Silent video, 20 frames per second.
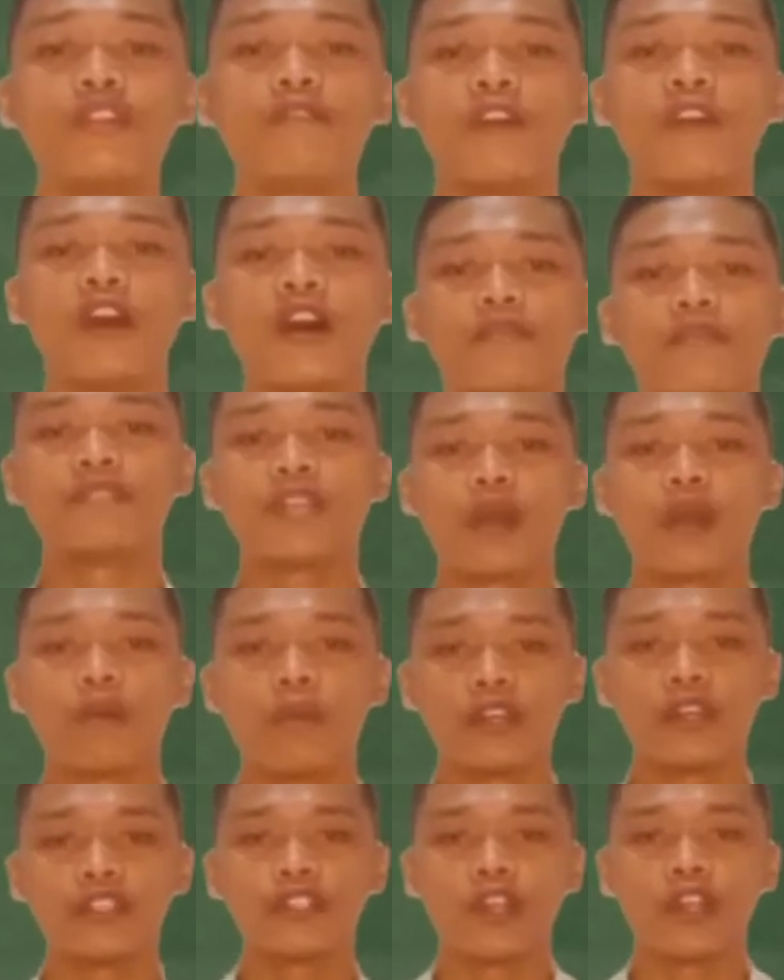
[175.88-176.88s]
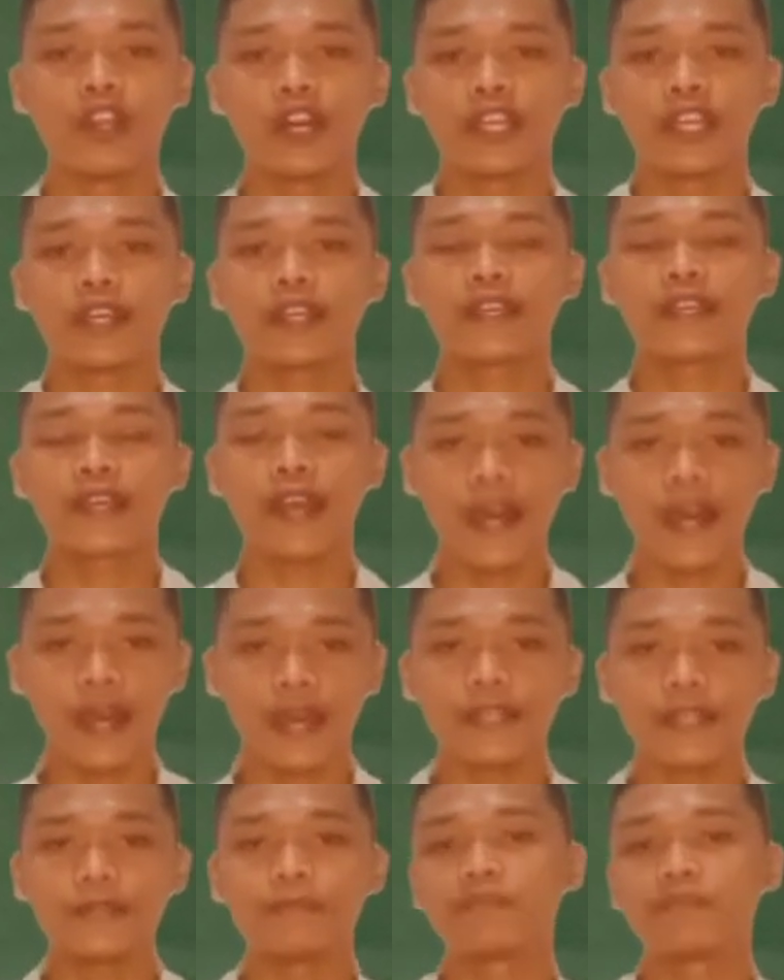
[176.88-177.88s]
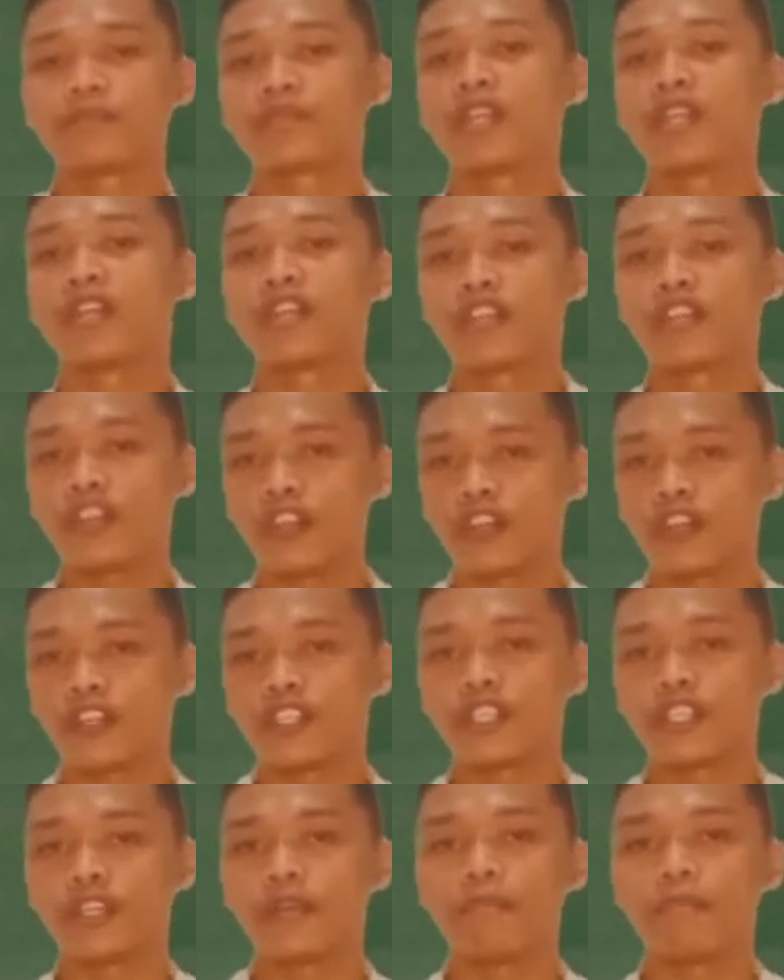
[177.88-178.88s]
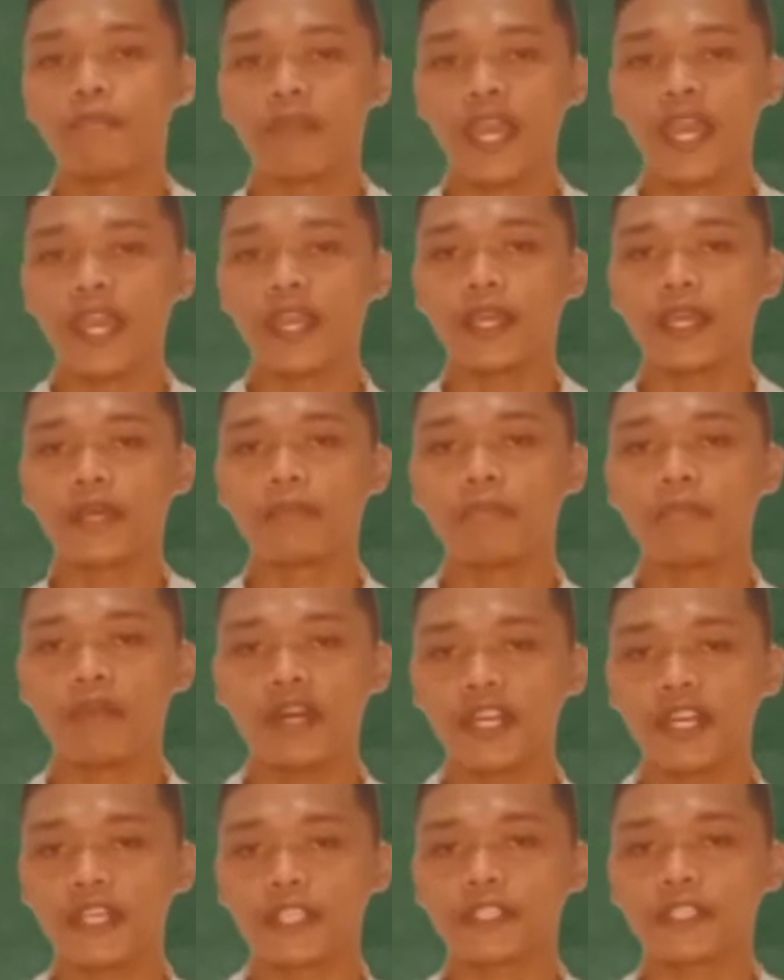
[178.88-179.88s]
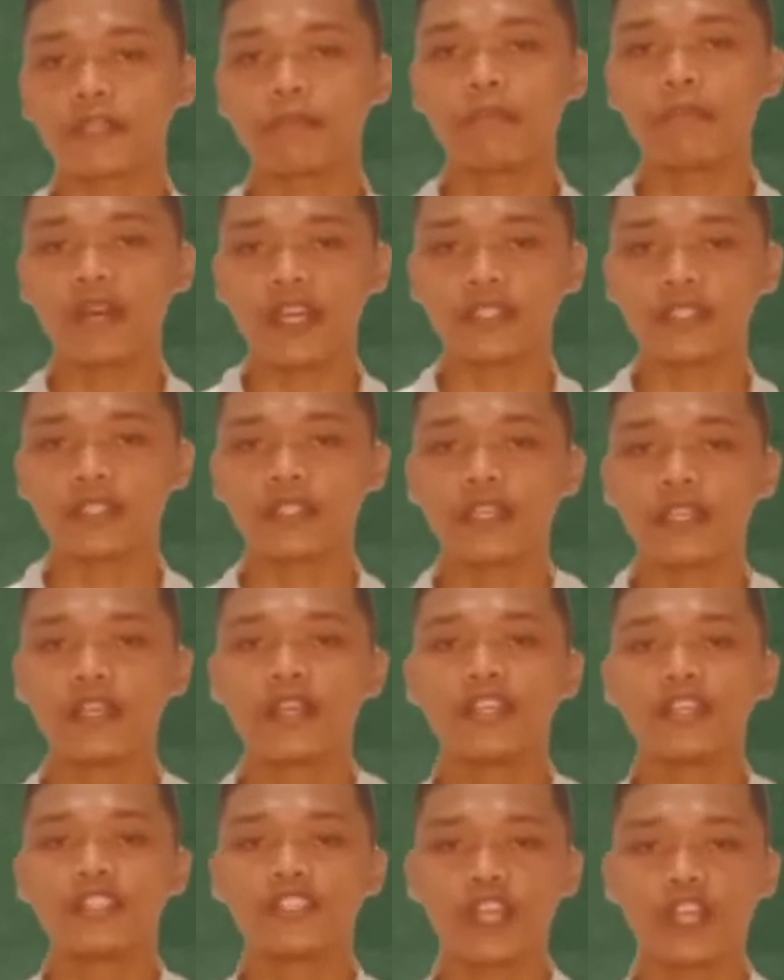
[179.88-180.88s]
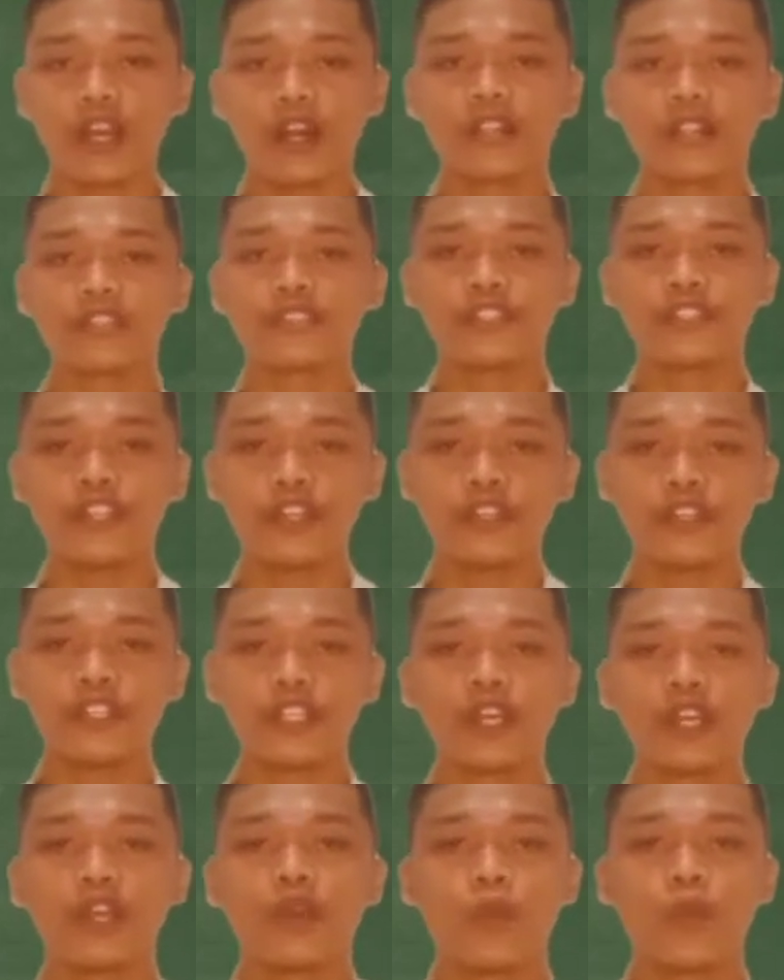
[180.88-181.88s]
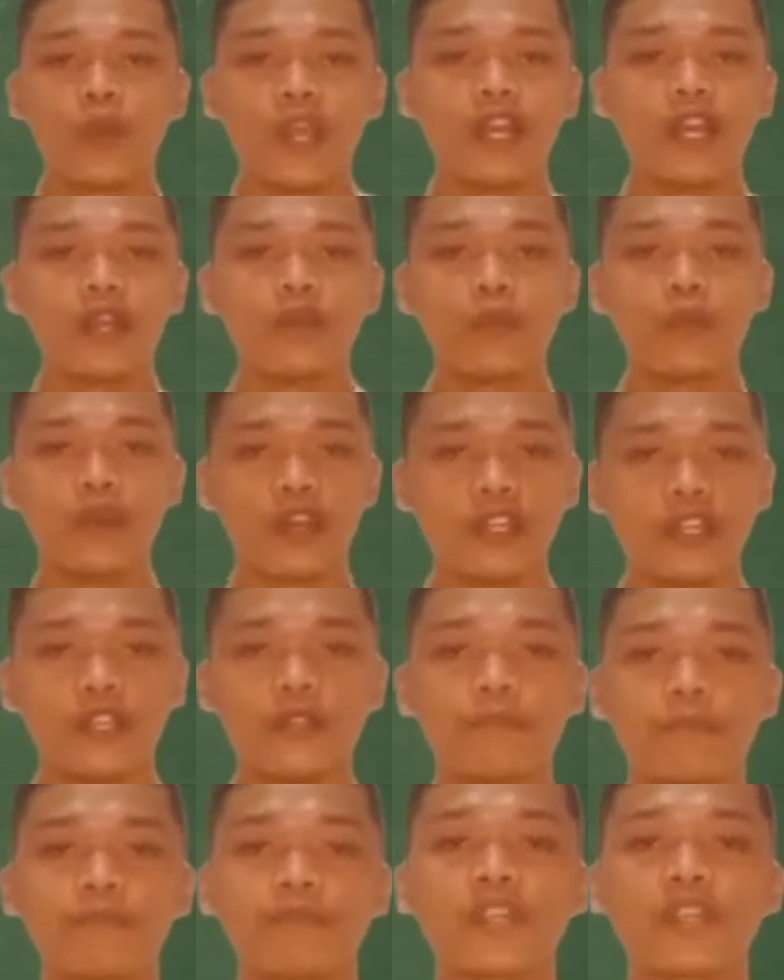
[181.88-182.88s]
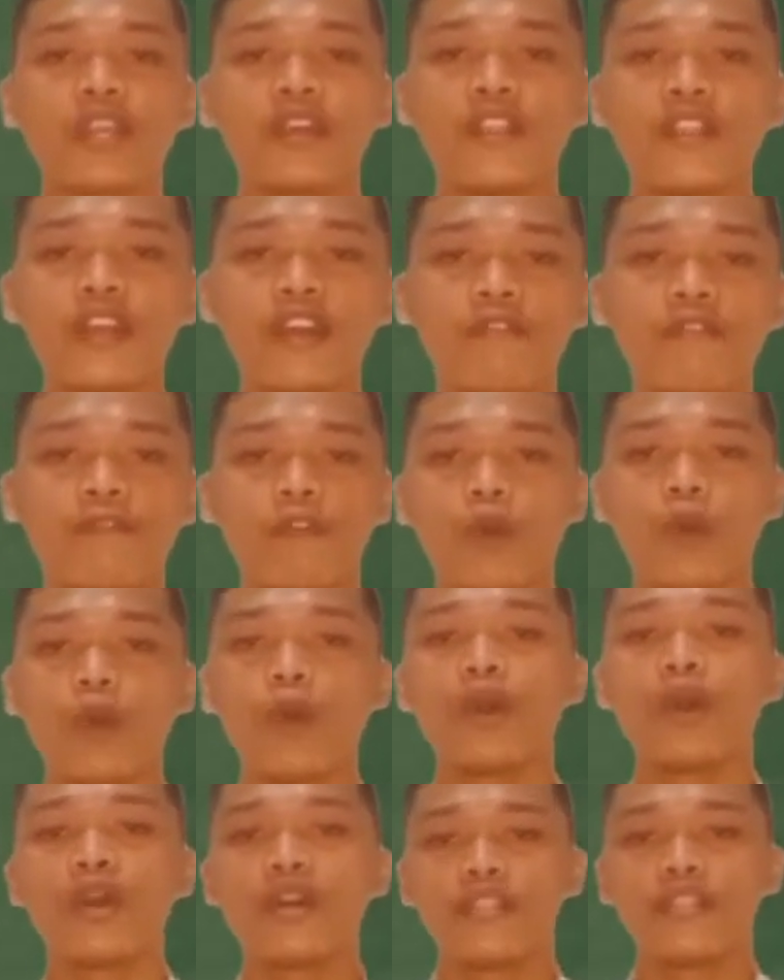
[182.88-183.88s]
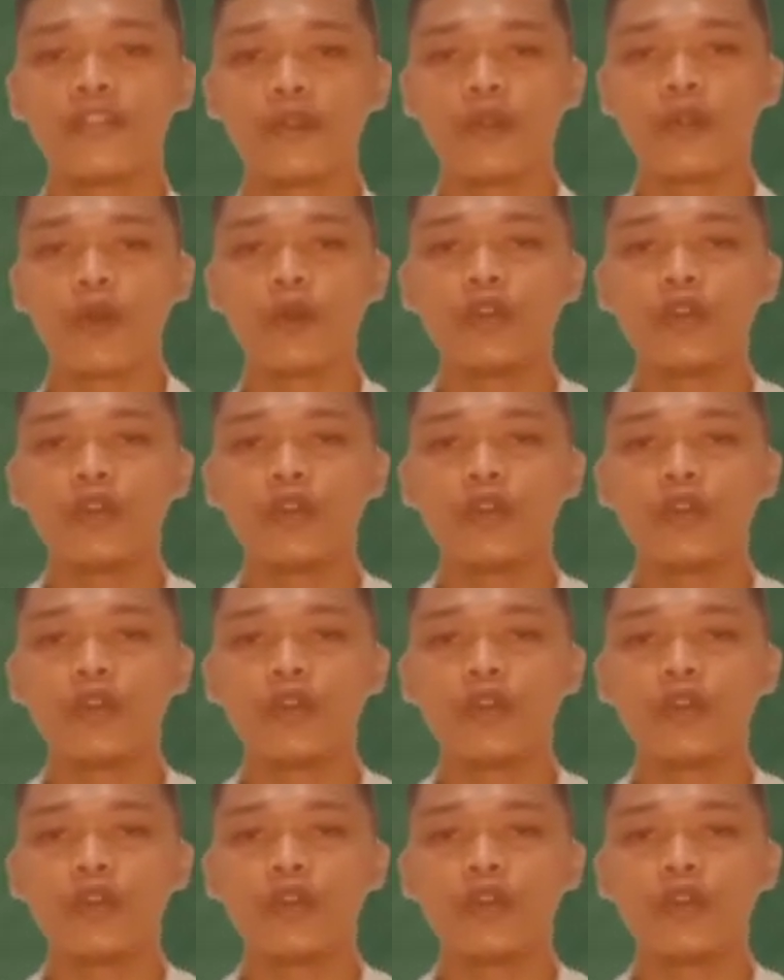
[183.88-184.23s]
verbs are words like can, could, may, might, must, shall, should, will, and would. Therefore, there are